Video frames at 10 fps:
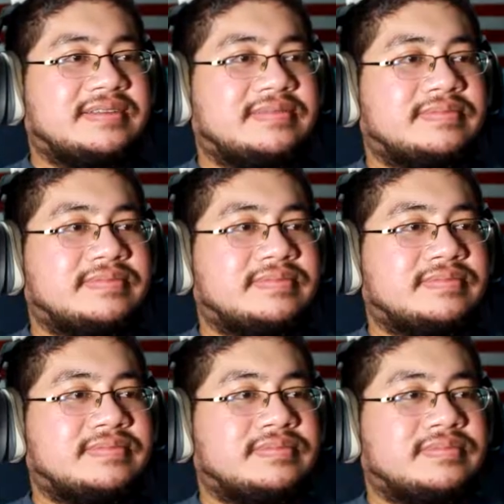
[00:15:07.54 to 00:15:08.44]

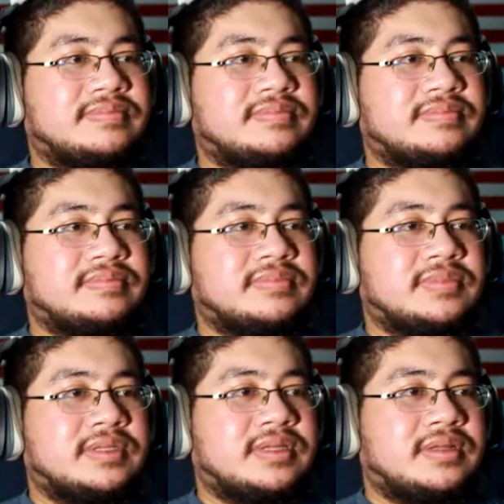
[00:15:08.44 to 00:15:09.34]

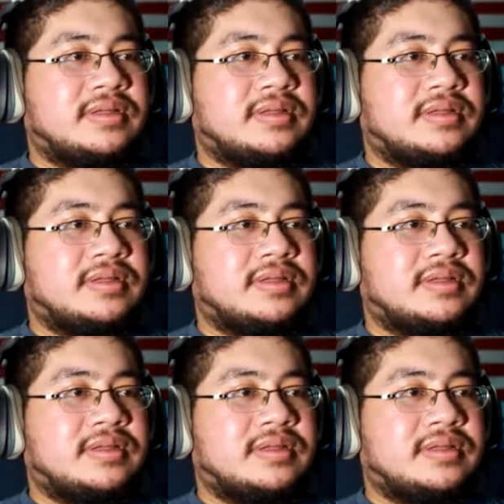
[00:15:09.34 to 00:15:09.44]
No one is speaking in this clip.